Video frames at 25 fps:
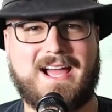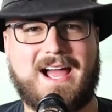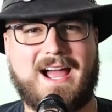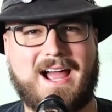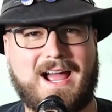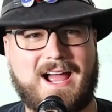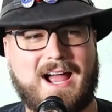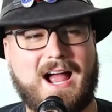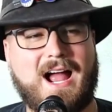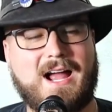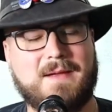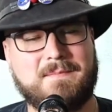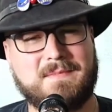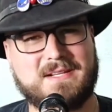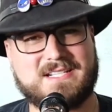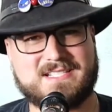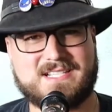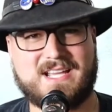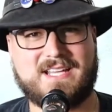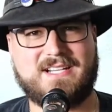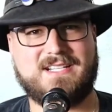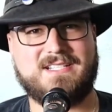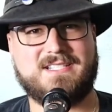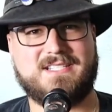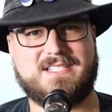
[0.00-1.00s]
I'm
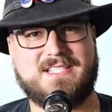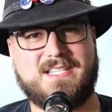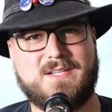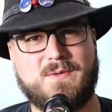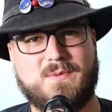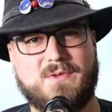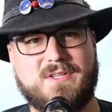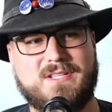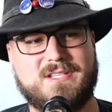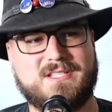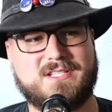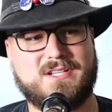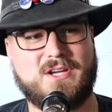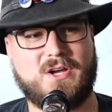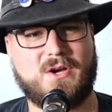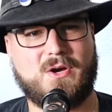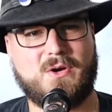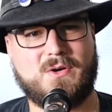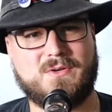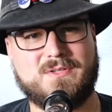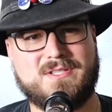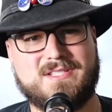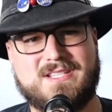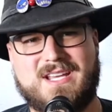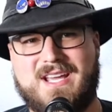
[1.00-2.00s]
excited to see where this
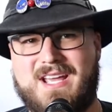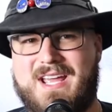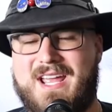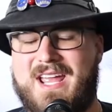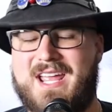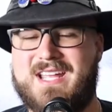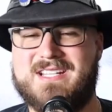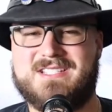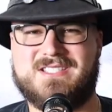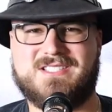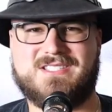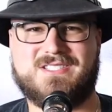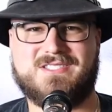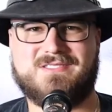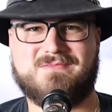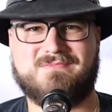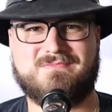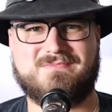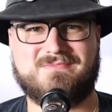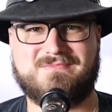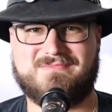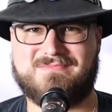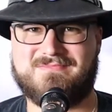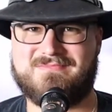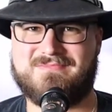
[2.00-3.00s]
goes. It's
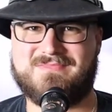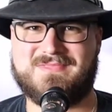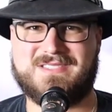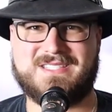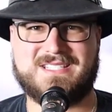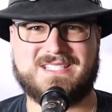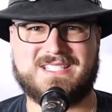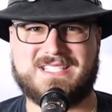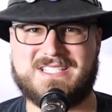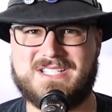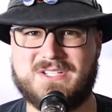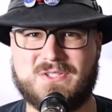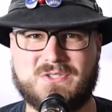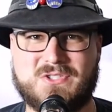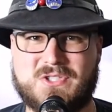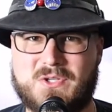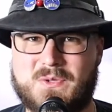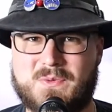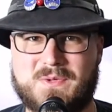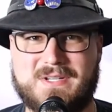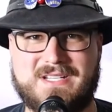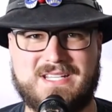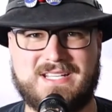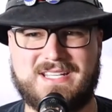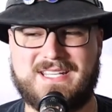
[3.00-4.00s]
still
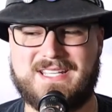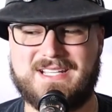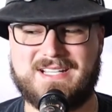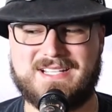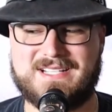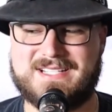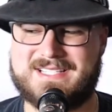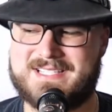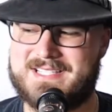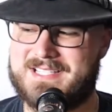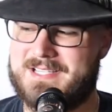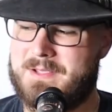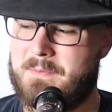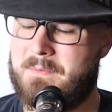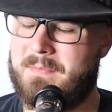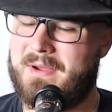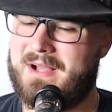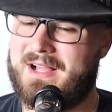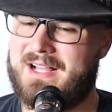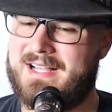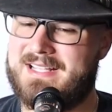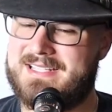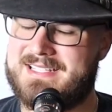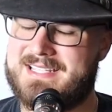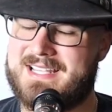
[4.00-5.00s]
too ridiculous,
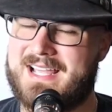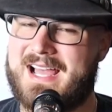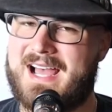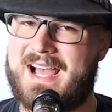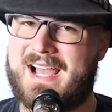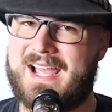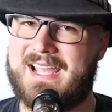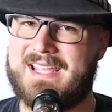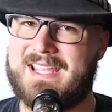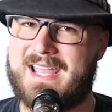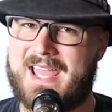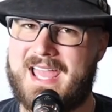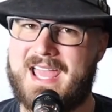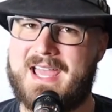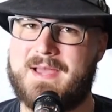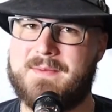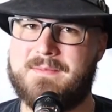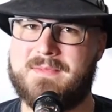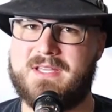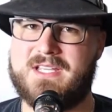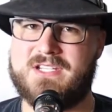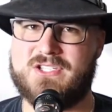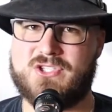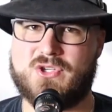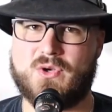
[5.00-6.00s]
but I
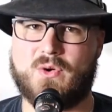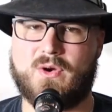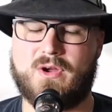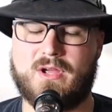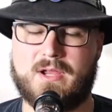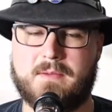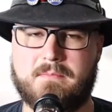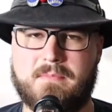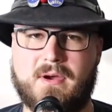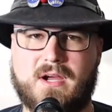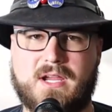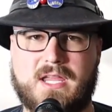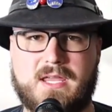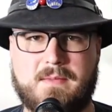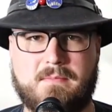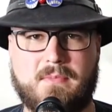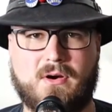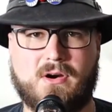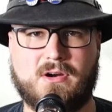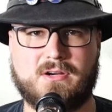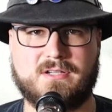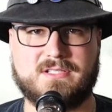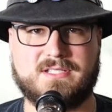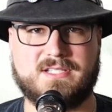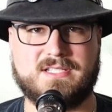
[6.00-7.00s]
am enjoying Bucky
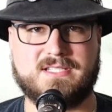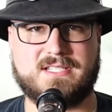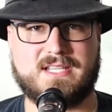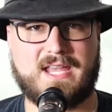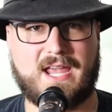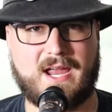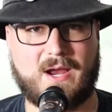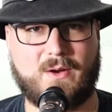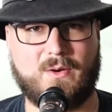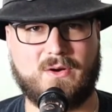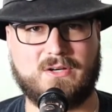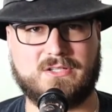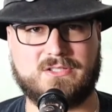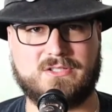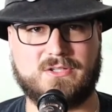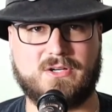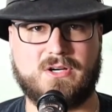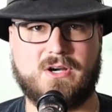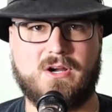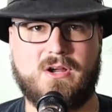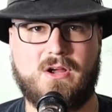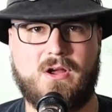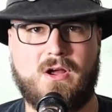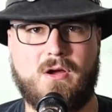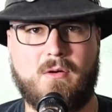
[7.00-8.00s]
Barnes'
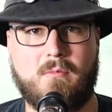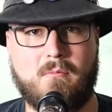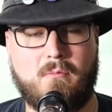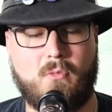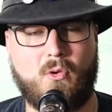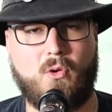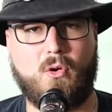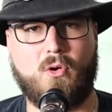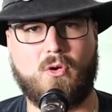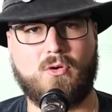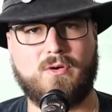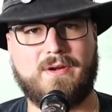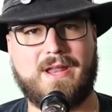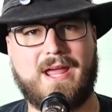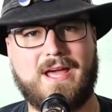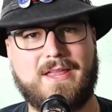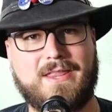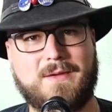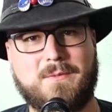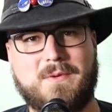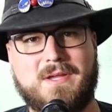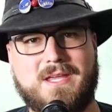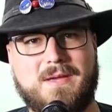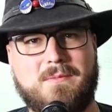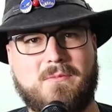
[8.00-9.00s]
character more now
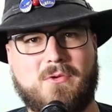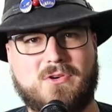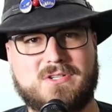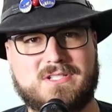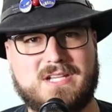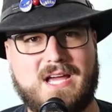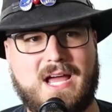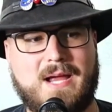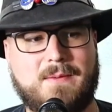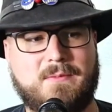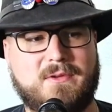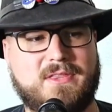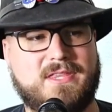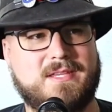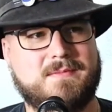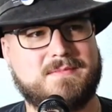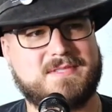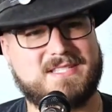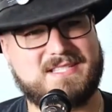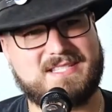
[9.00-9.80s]
that we get more time with him.